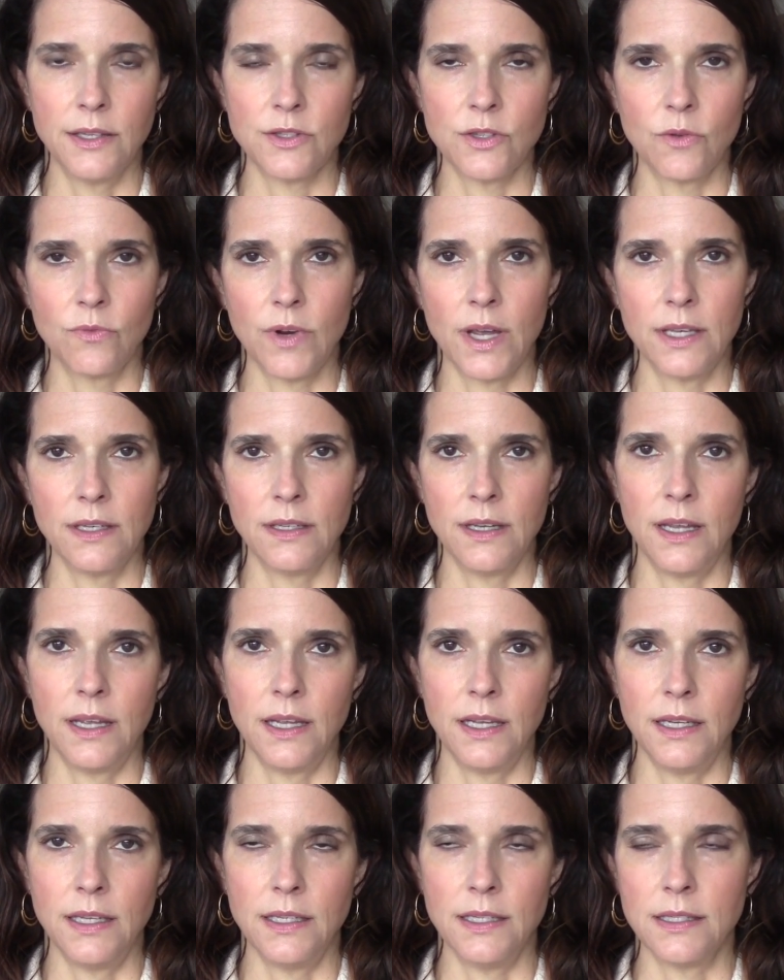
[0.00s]
So
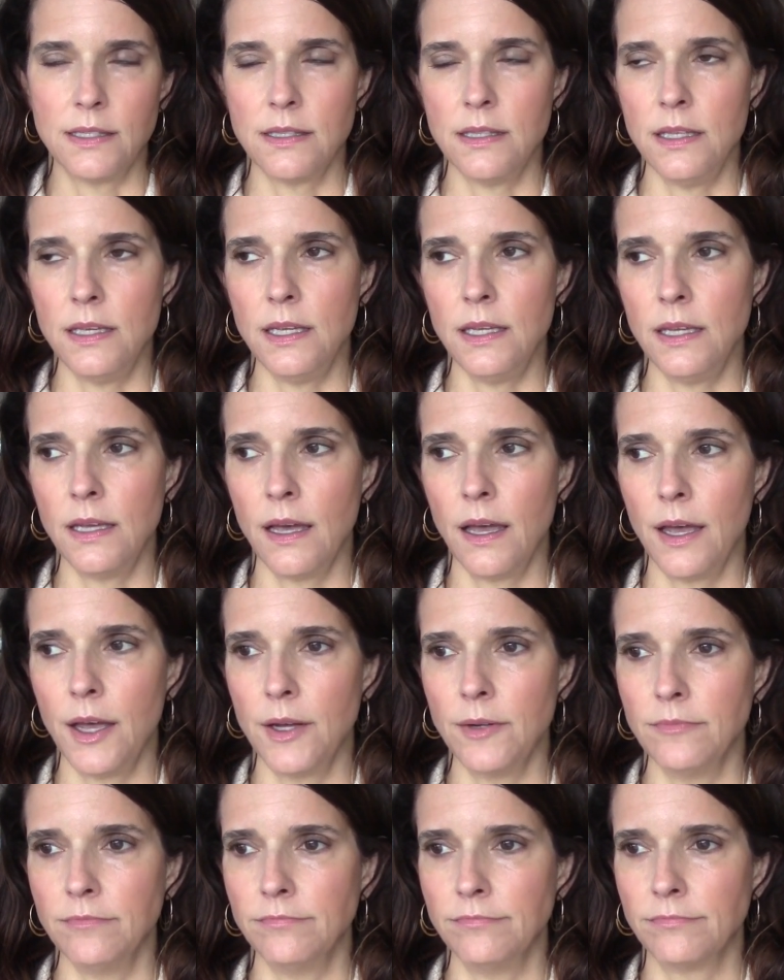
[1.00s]
Retin-A is the,
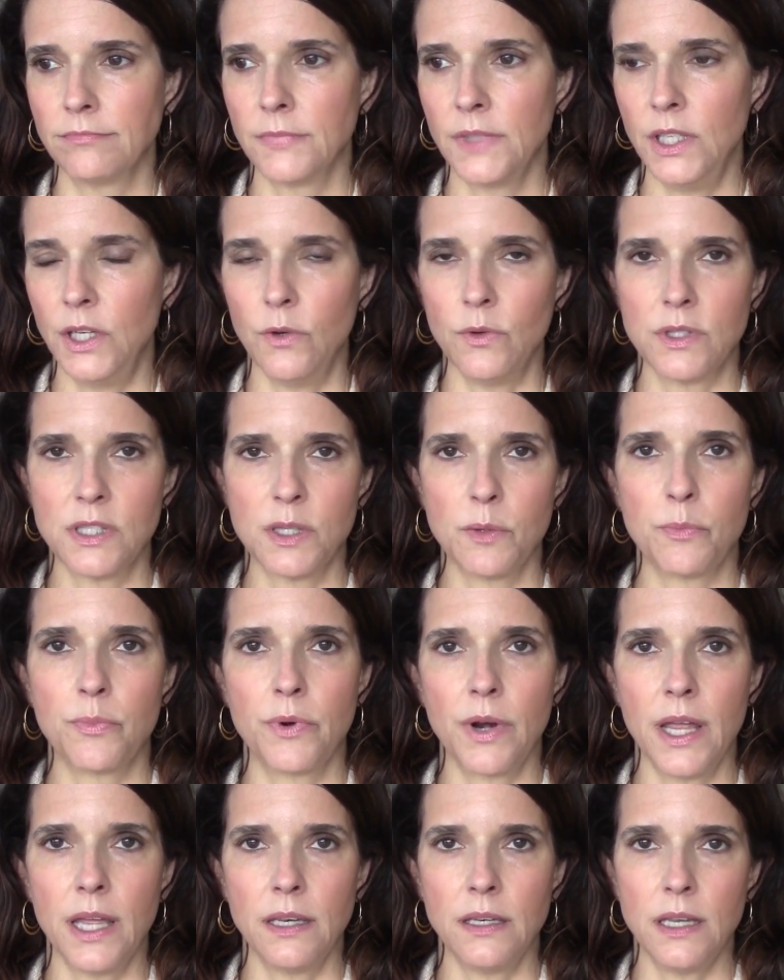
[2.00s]
um, you know, it's the
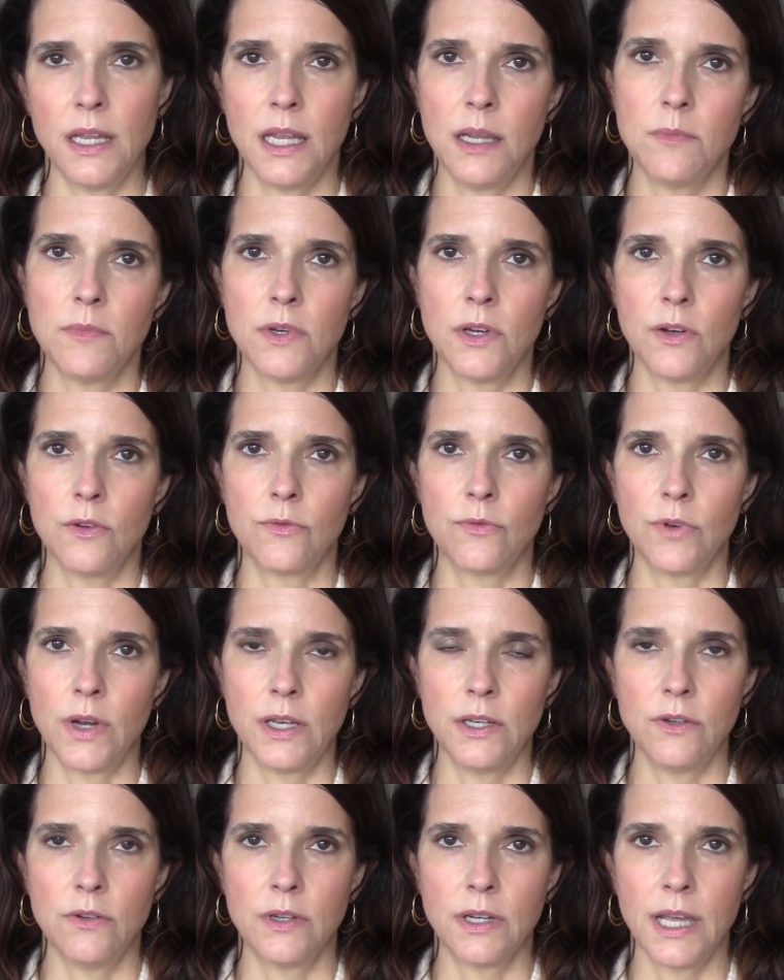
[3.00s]
brand name of
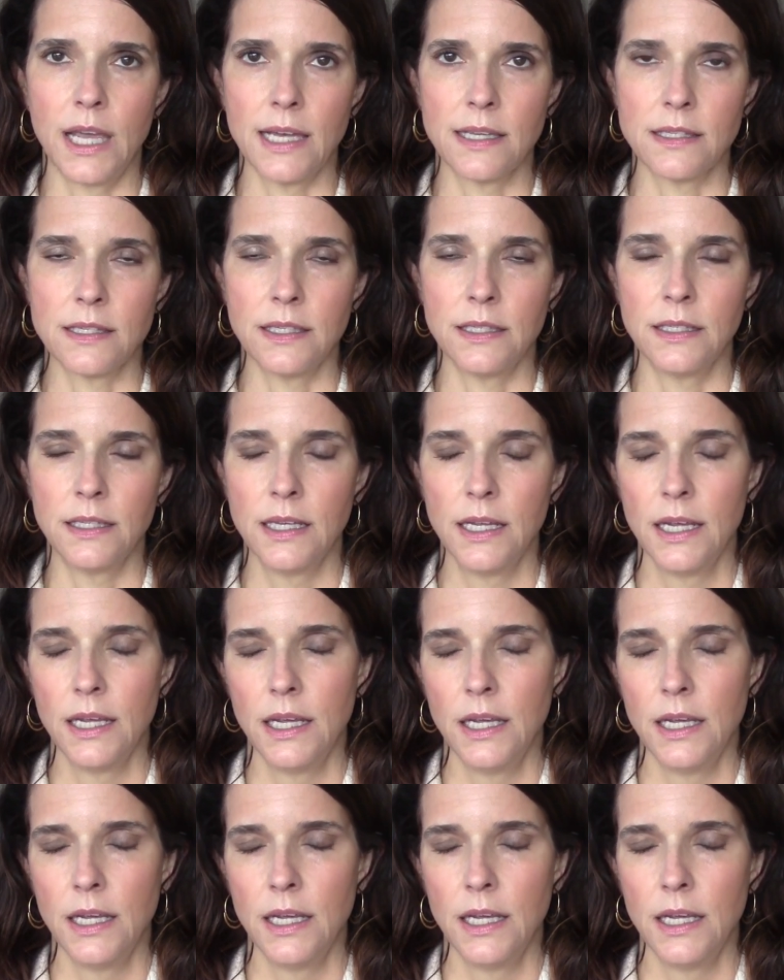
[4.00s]
retinoic acid,